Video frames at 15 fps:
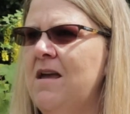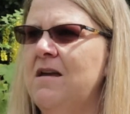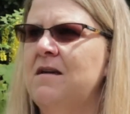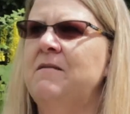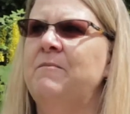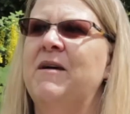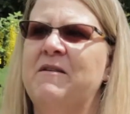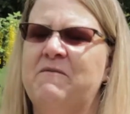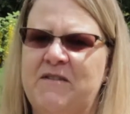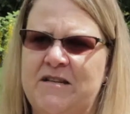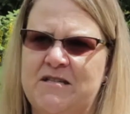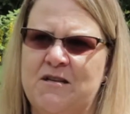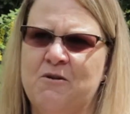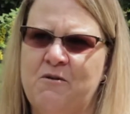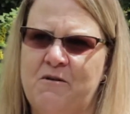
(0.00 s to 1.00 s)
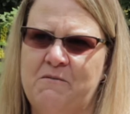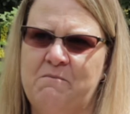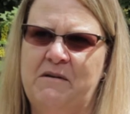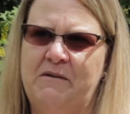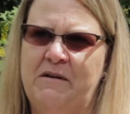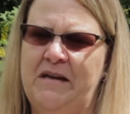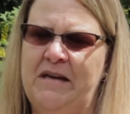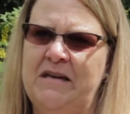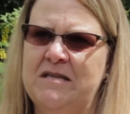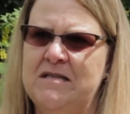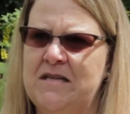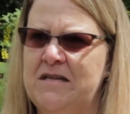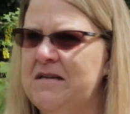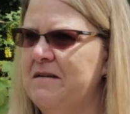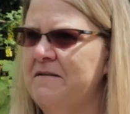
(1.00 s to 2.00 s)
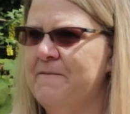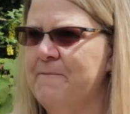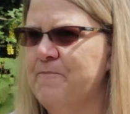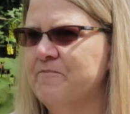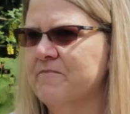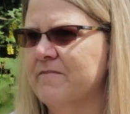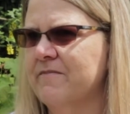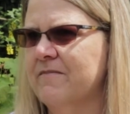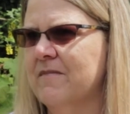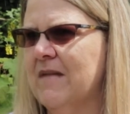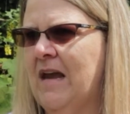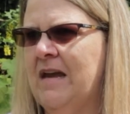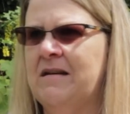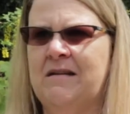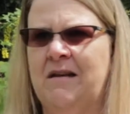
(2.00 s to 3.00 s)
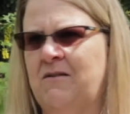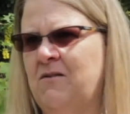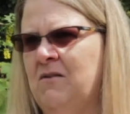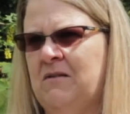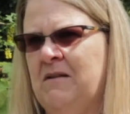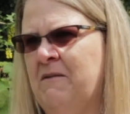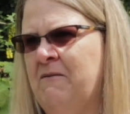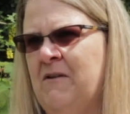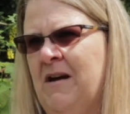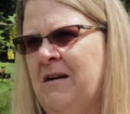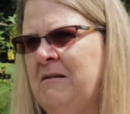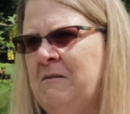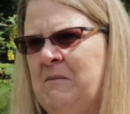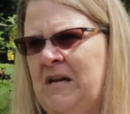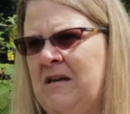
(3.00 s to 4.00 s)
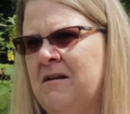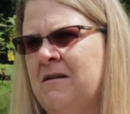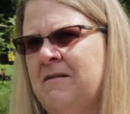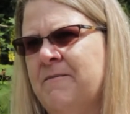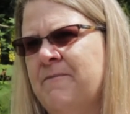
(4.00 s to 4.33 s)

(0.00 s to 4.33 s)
in my physical abilities, it doesn't define me.